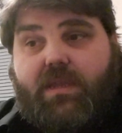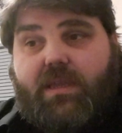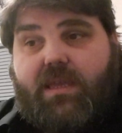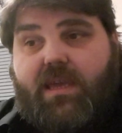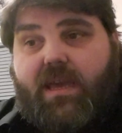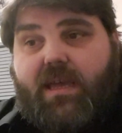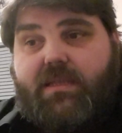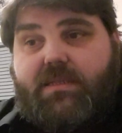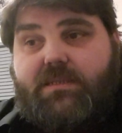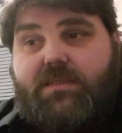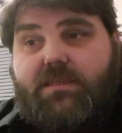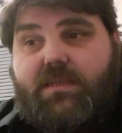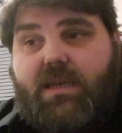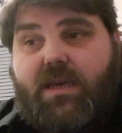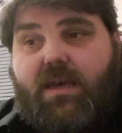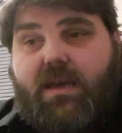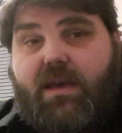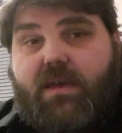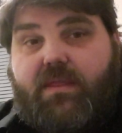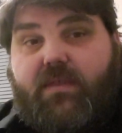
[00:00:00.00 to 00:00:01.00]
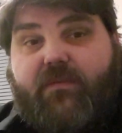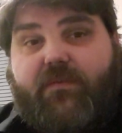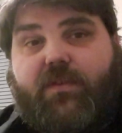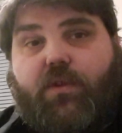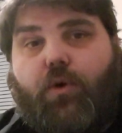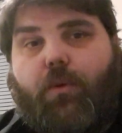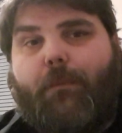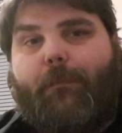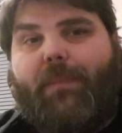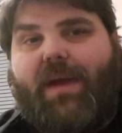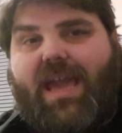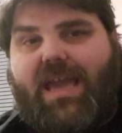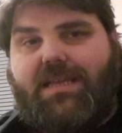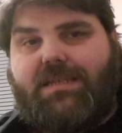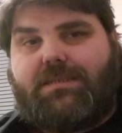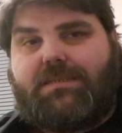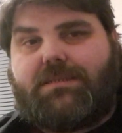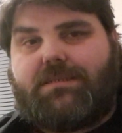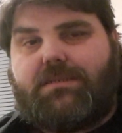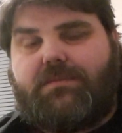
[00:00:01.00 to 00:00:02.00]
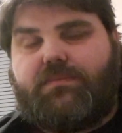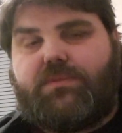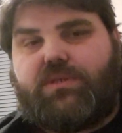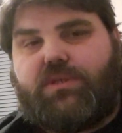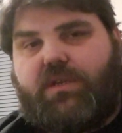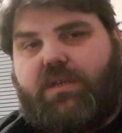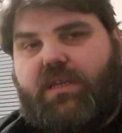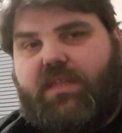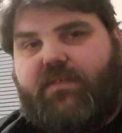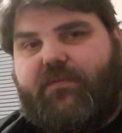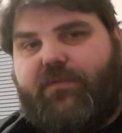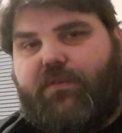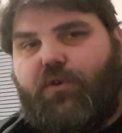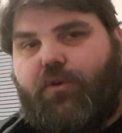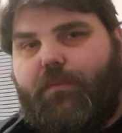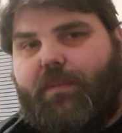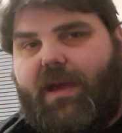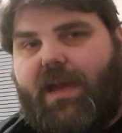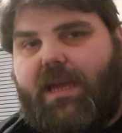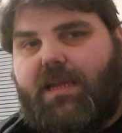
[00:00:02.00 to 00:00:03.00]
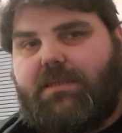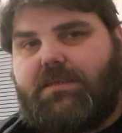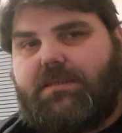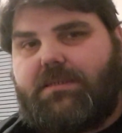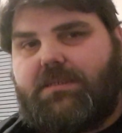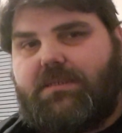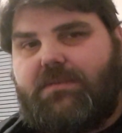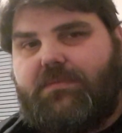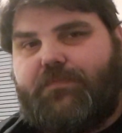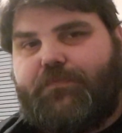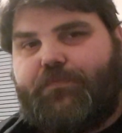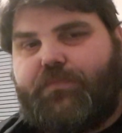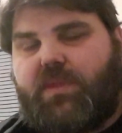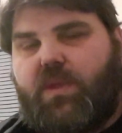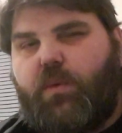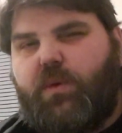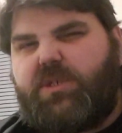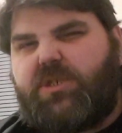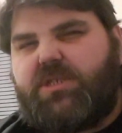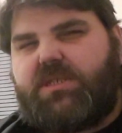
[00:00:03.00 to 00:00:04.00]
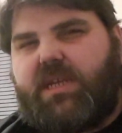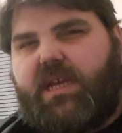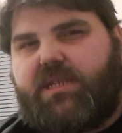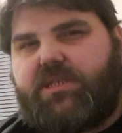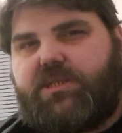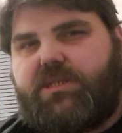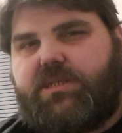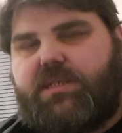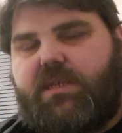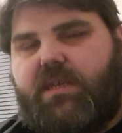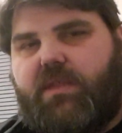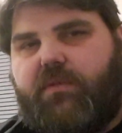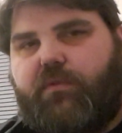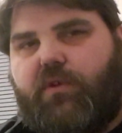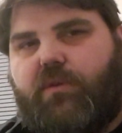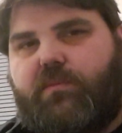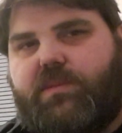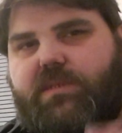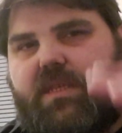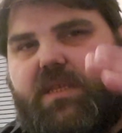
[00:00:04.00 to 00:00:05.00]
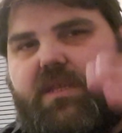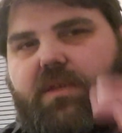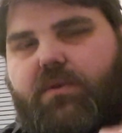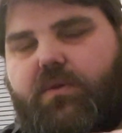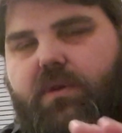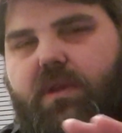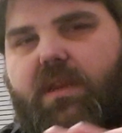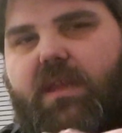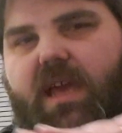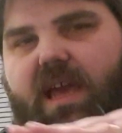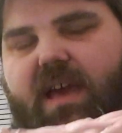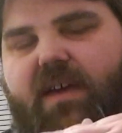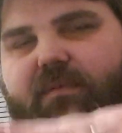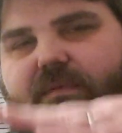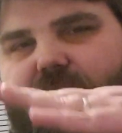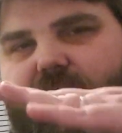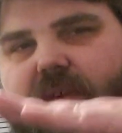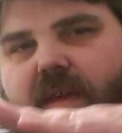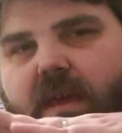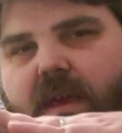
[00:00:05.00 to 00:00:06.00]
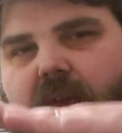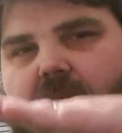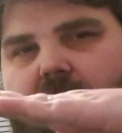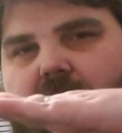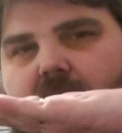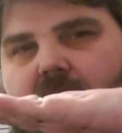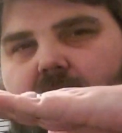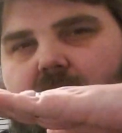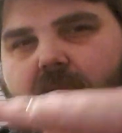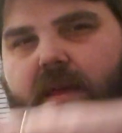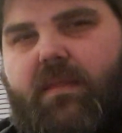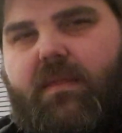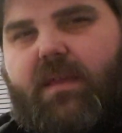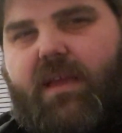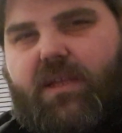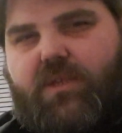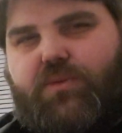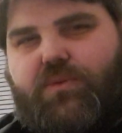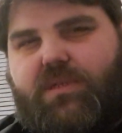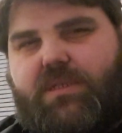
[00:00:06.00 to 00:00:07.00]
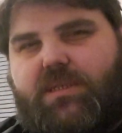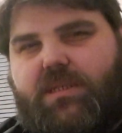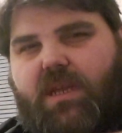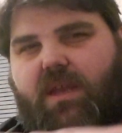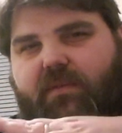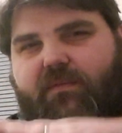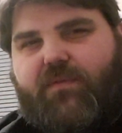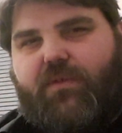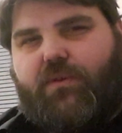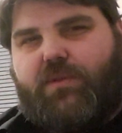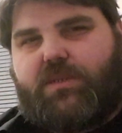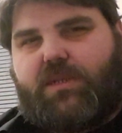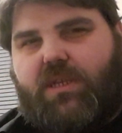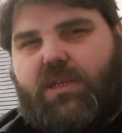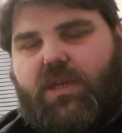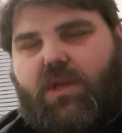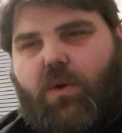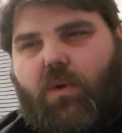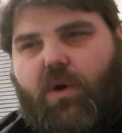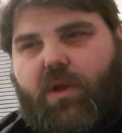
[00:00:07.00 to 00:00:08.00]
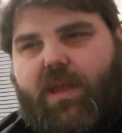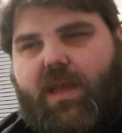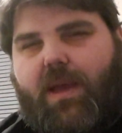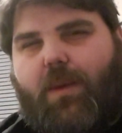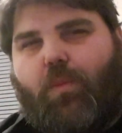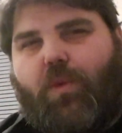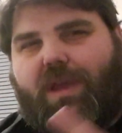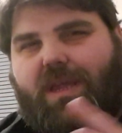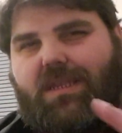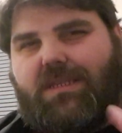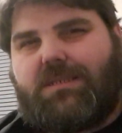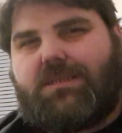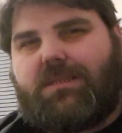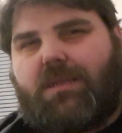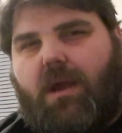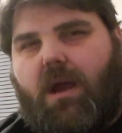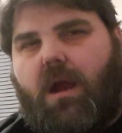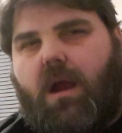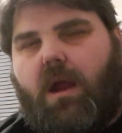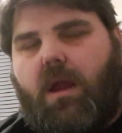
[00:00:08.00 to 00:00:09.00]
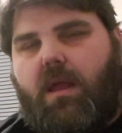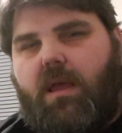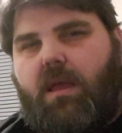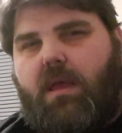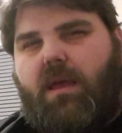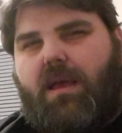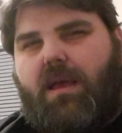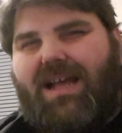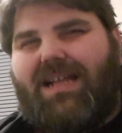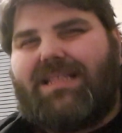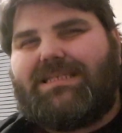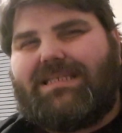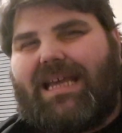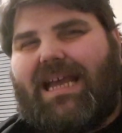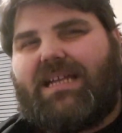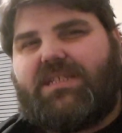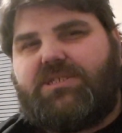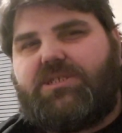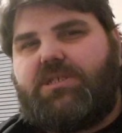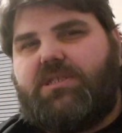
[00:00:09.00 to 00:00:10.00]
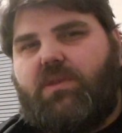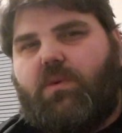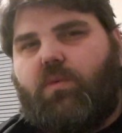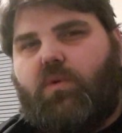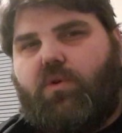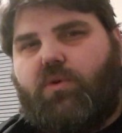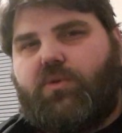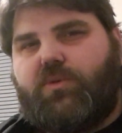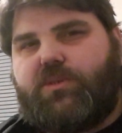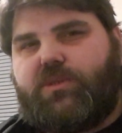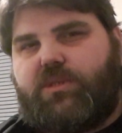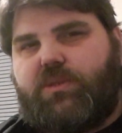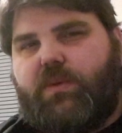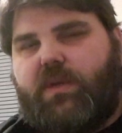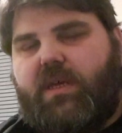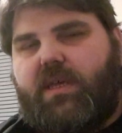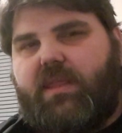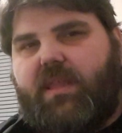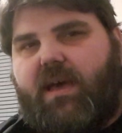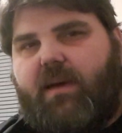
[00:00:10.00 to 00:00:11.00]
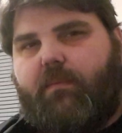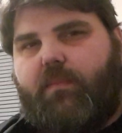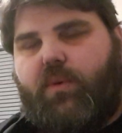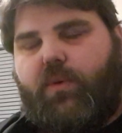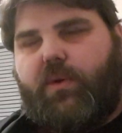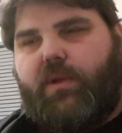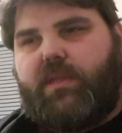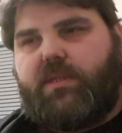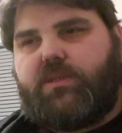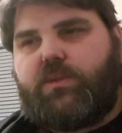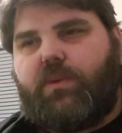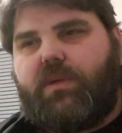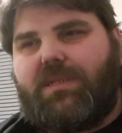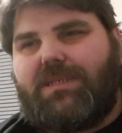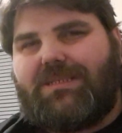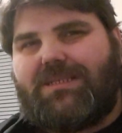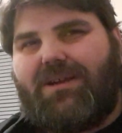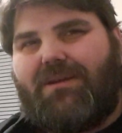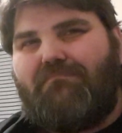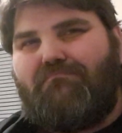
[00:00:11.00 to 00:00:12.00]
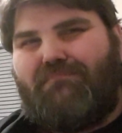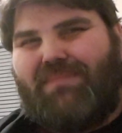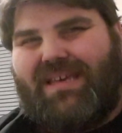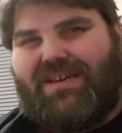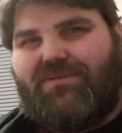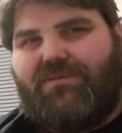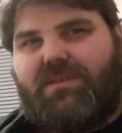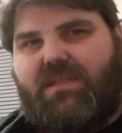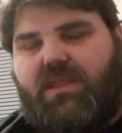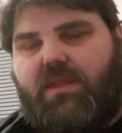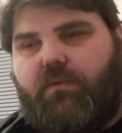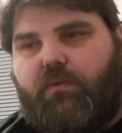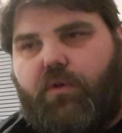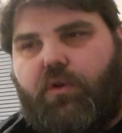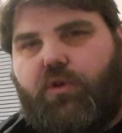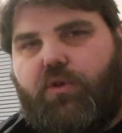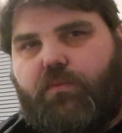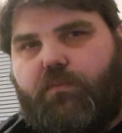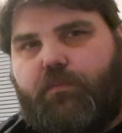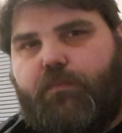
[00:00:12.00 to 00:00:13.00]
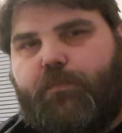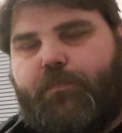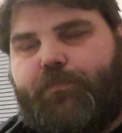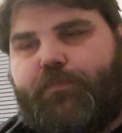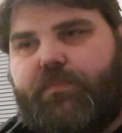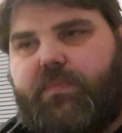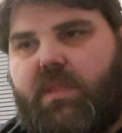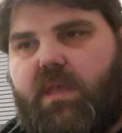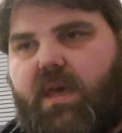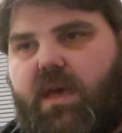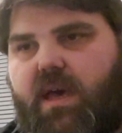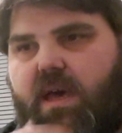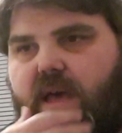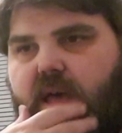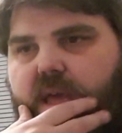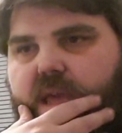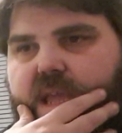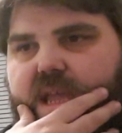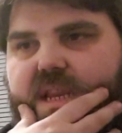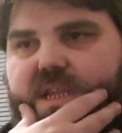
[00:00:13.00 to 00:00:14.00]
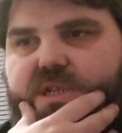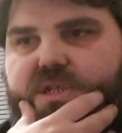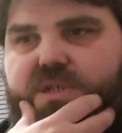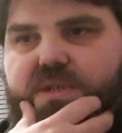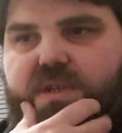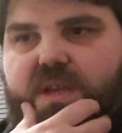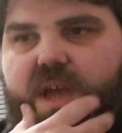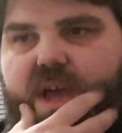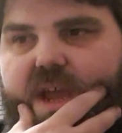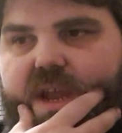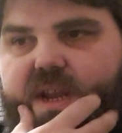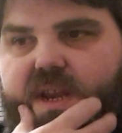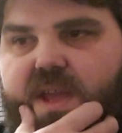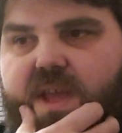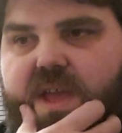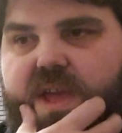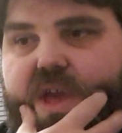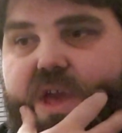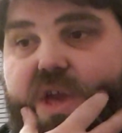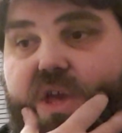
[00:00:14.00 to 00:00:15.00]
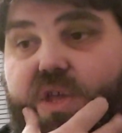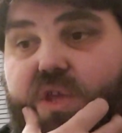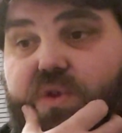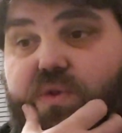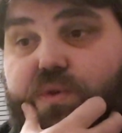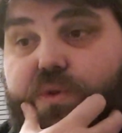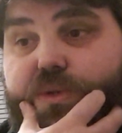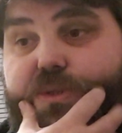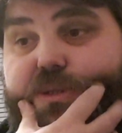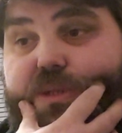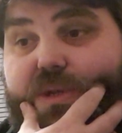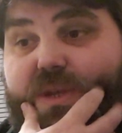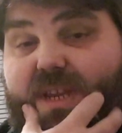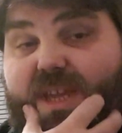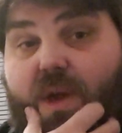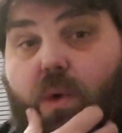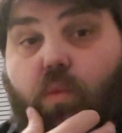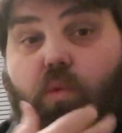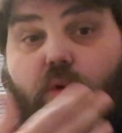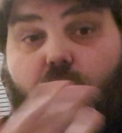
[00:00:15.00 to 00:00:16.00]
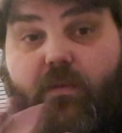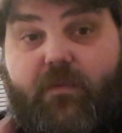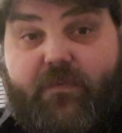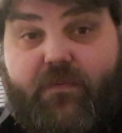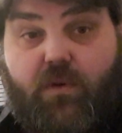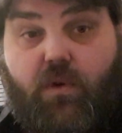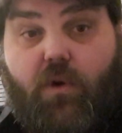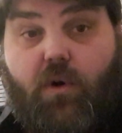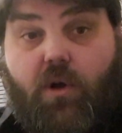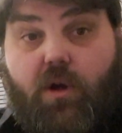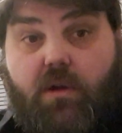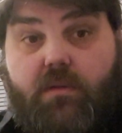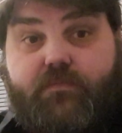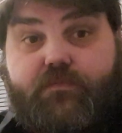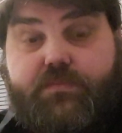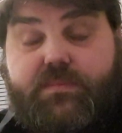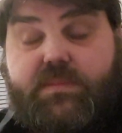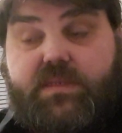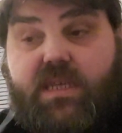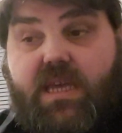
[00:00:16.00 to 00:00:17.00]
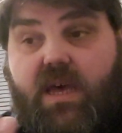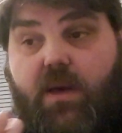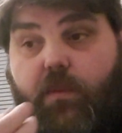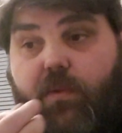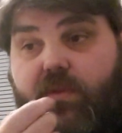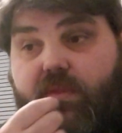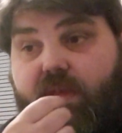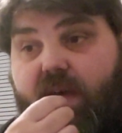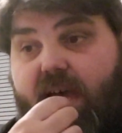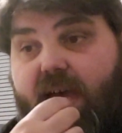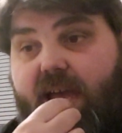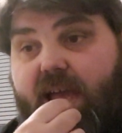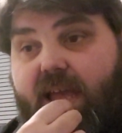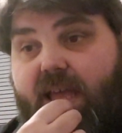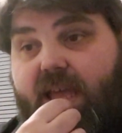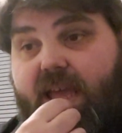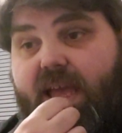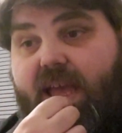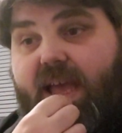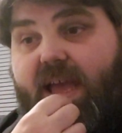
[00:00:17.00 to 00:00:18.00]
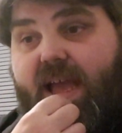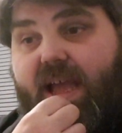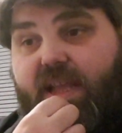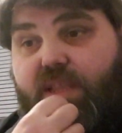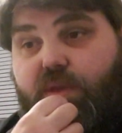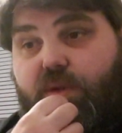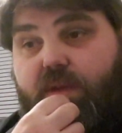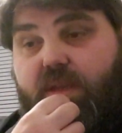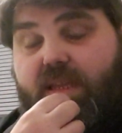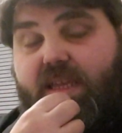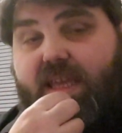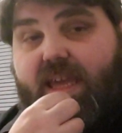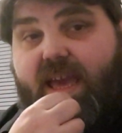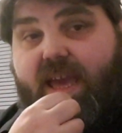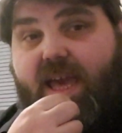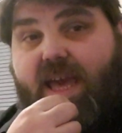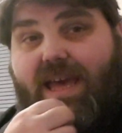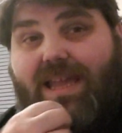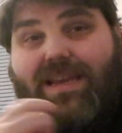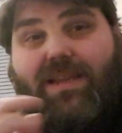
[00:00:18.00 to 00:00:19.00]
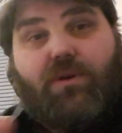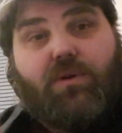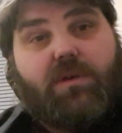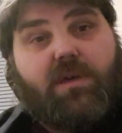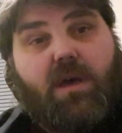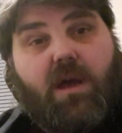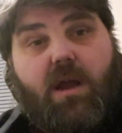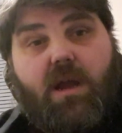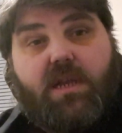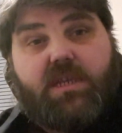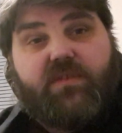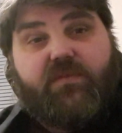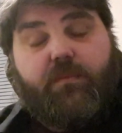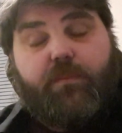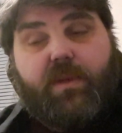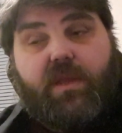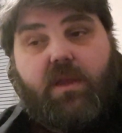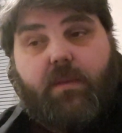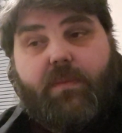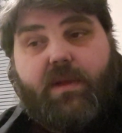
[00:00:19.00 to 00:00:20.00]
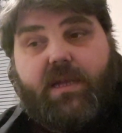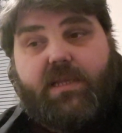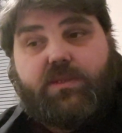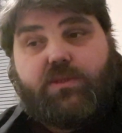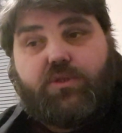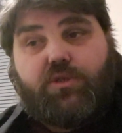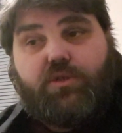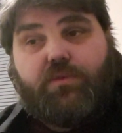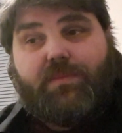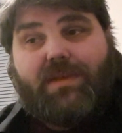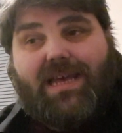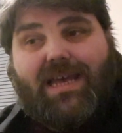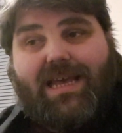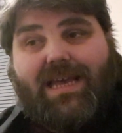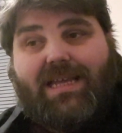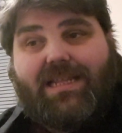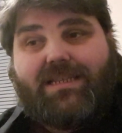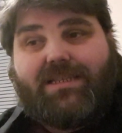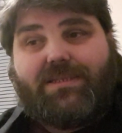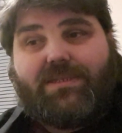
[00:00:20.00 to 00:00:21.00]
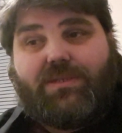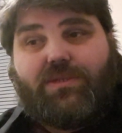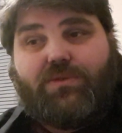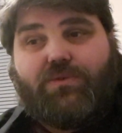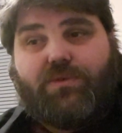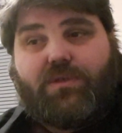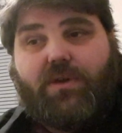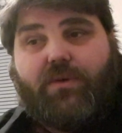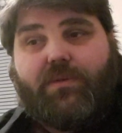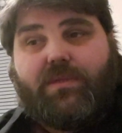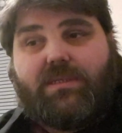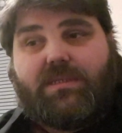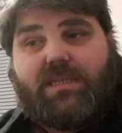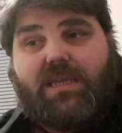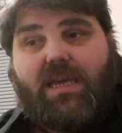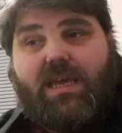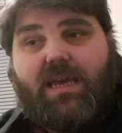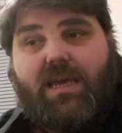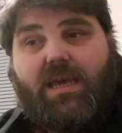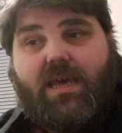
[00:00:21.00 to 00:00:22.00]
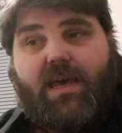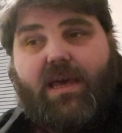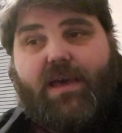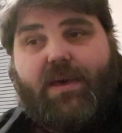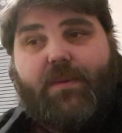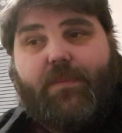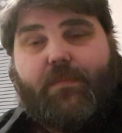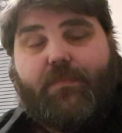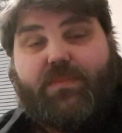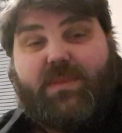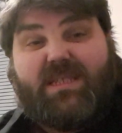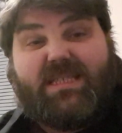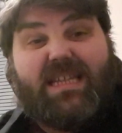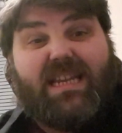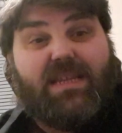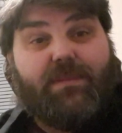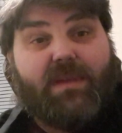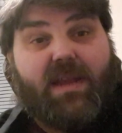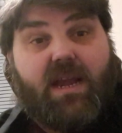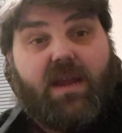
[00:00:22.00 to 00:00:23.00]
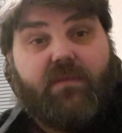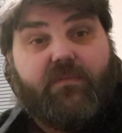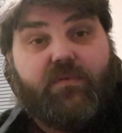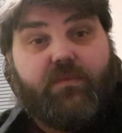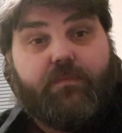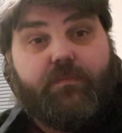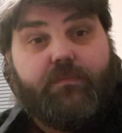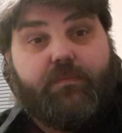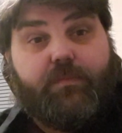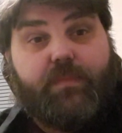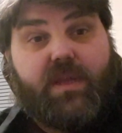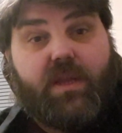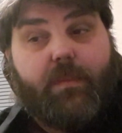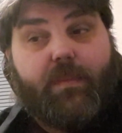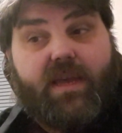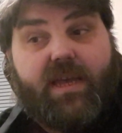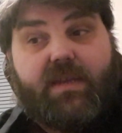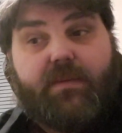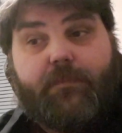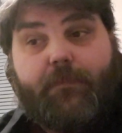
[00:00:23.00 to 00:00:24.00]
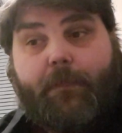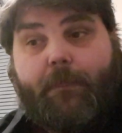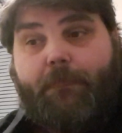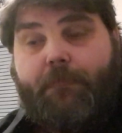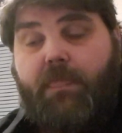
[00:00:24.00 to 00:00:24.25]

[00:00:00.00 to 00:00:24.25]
going to get the floor base. So you're going to get the floor base, which attaches to the other rooms. Then you're going to have the actual design floor is going to go on it, and we're going to start attaching the walls to it at that point. So we're going to start building the room in issue 9. You're also going to get wall 4 to help with that, and you're going to get a little cart for Peter Pan's room, and you're going to get the teddy bear from Peter Pan.